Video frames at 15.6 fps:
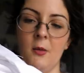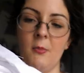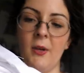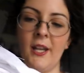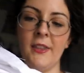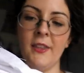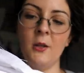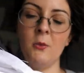But
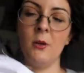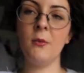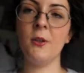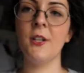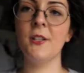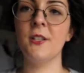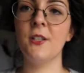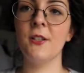I think what I'm
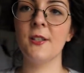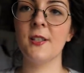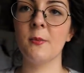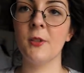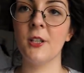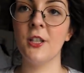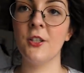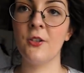going to do is
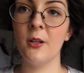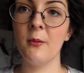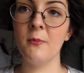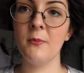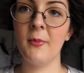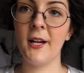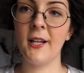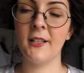I'm going to
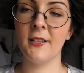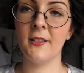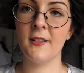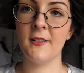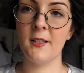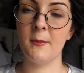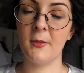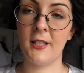trim back the
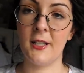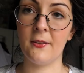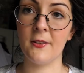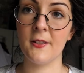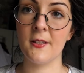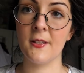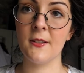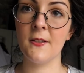seam
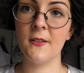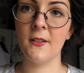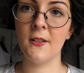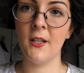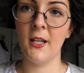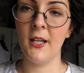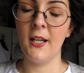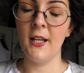allowances
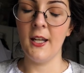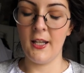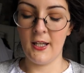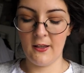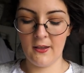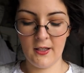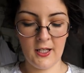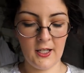
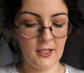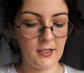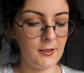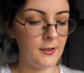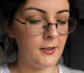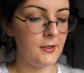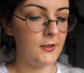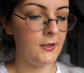and then